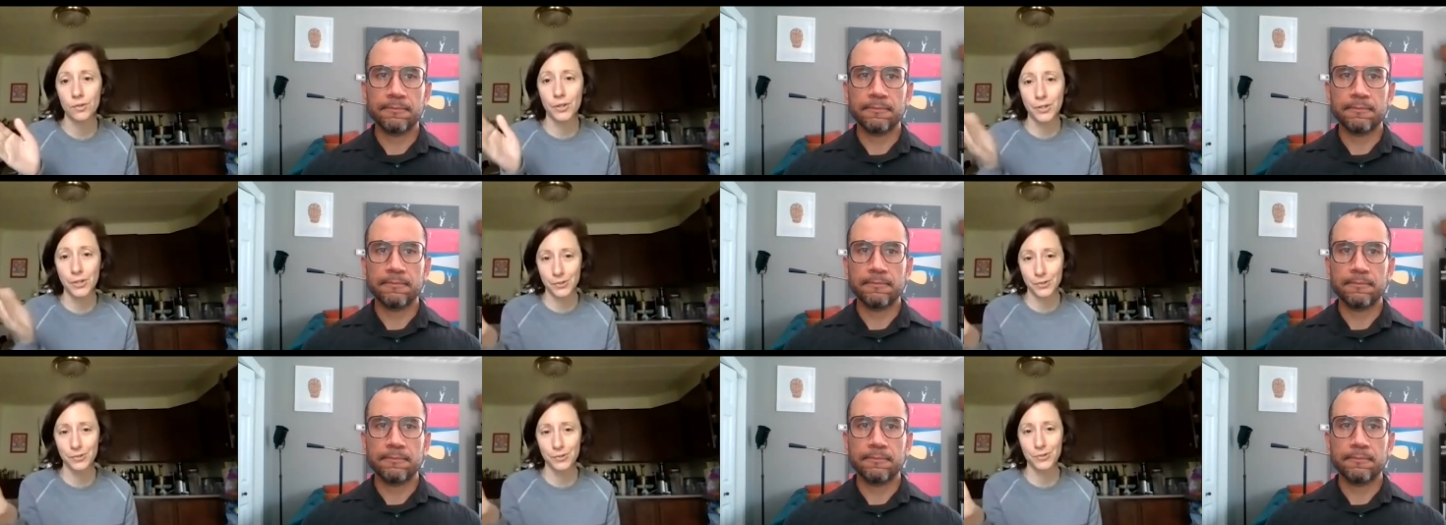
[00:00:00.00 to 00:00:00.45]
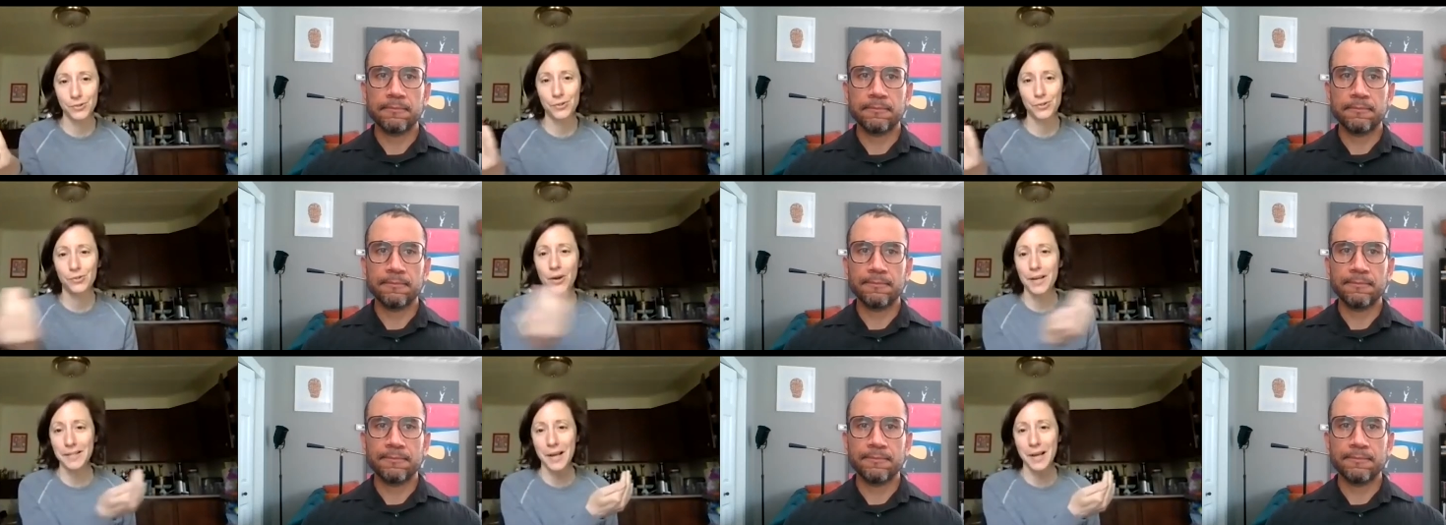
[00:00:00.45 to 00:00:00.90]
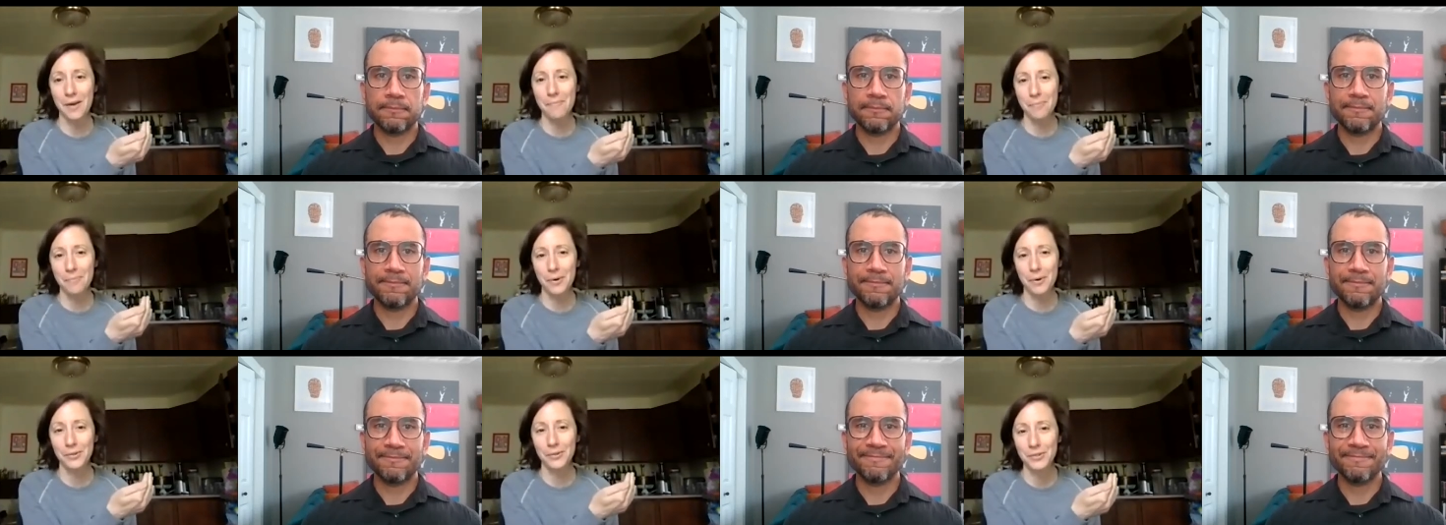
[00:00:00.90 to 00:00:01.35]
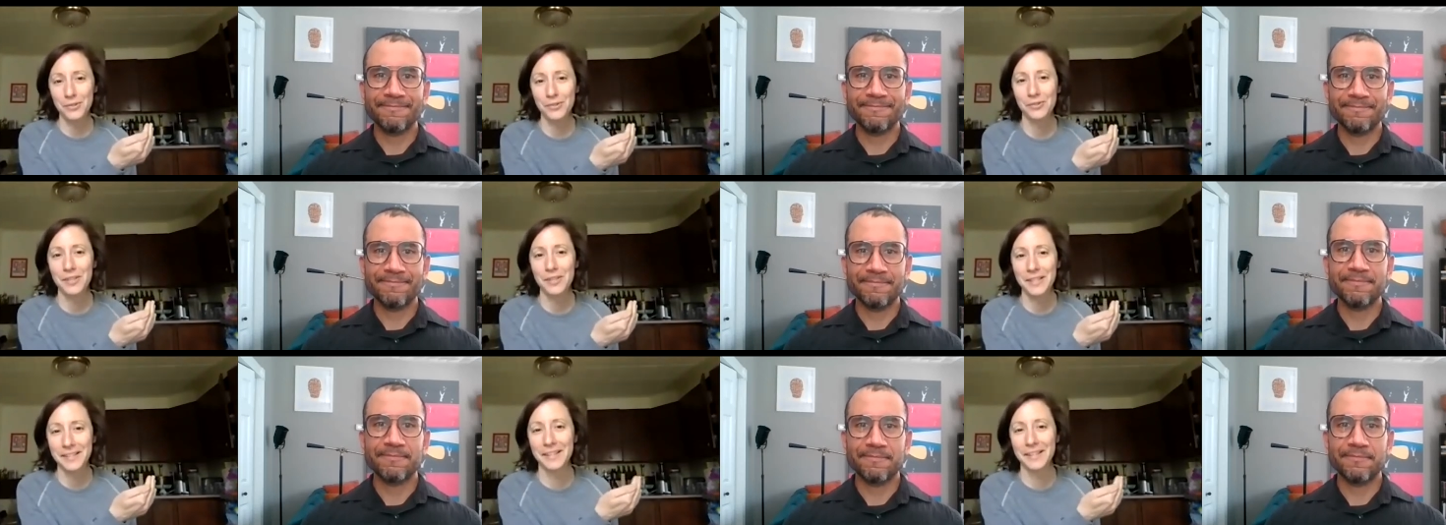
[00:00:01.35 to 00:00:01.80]
Speaker 1: straight down Pearl
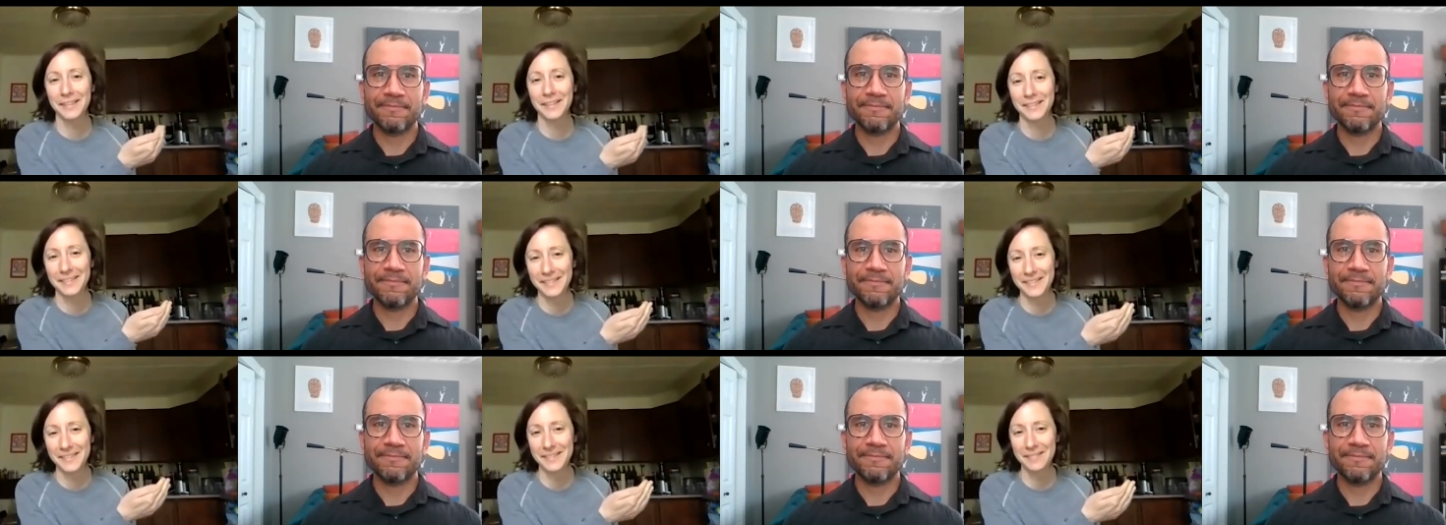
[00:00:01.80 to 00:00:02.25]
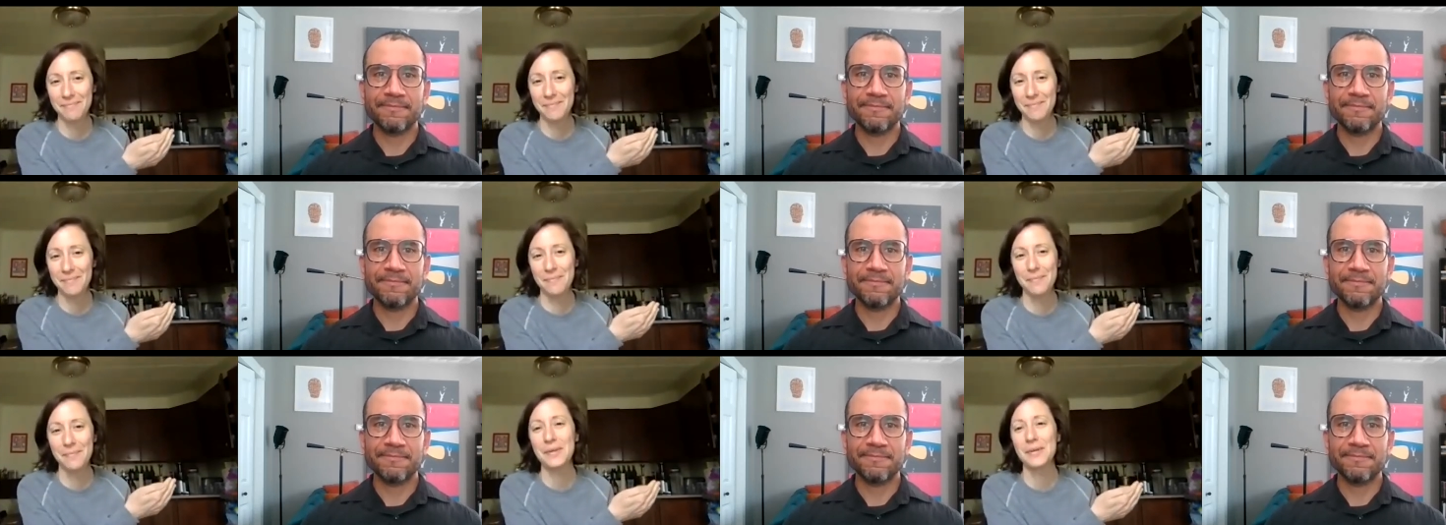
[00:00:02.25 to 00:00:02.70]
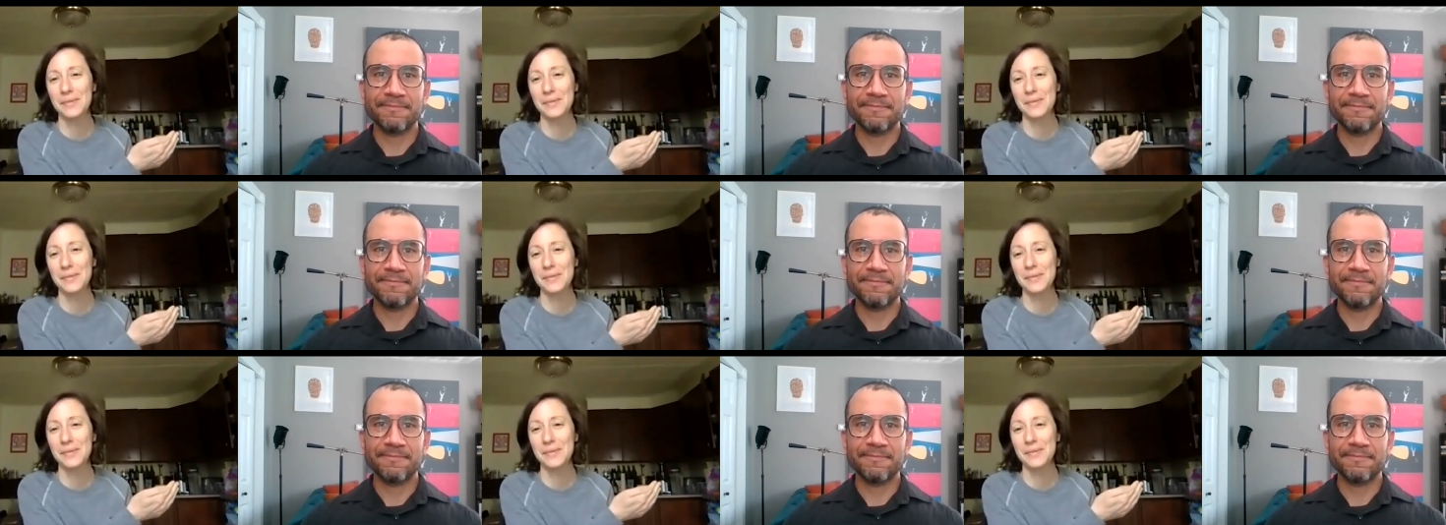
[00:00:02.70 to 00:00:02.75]
Street to Magoun